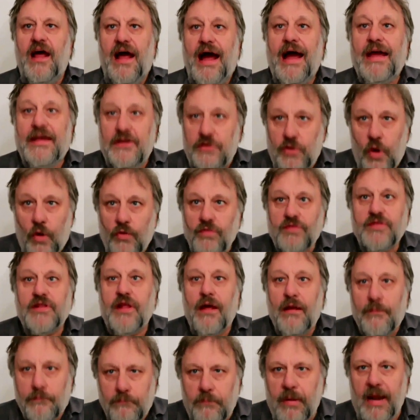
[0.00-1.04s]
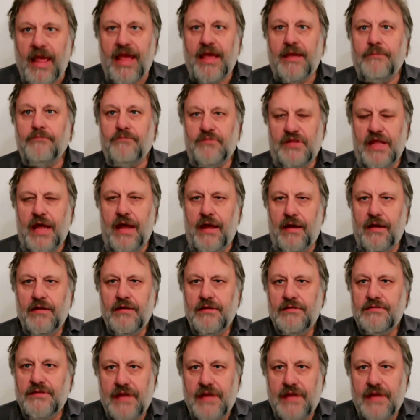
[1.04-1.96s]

I don't blame them.